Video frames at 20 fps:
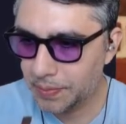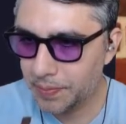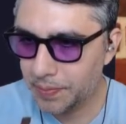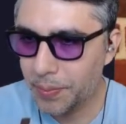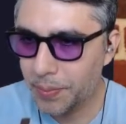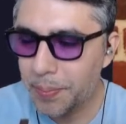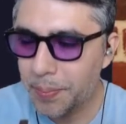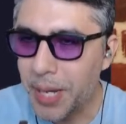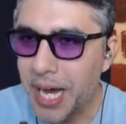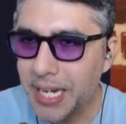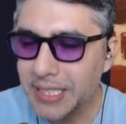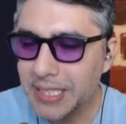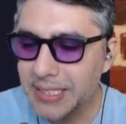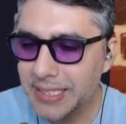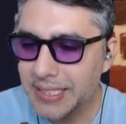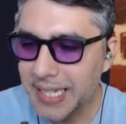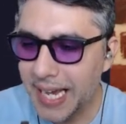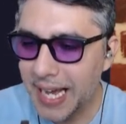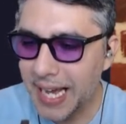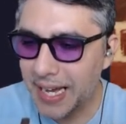Bot is
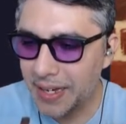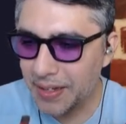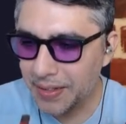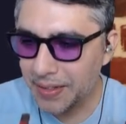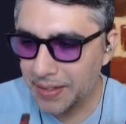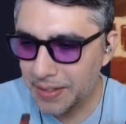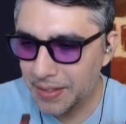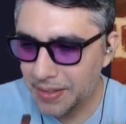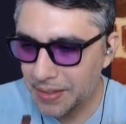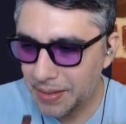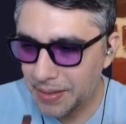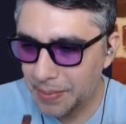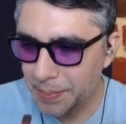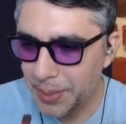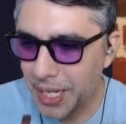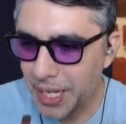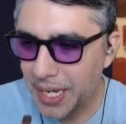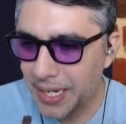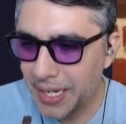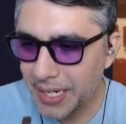down.
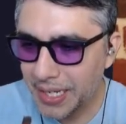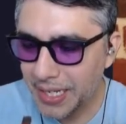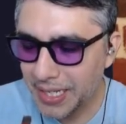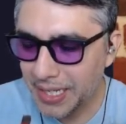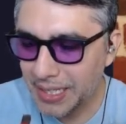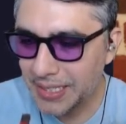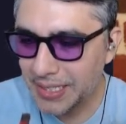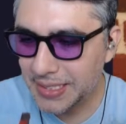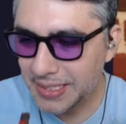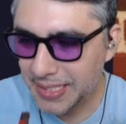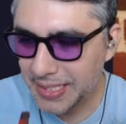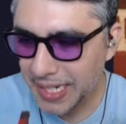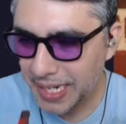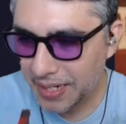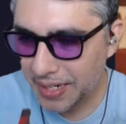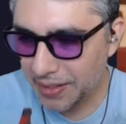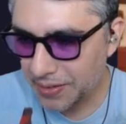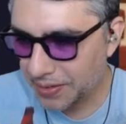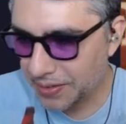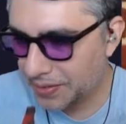Bot is down.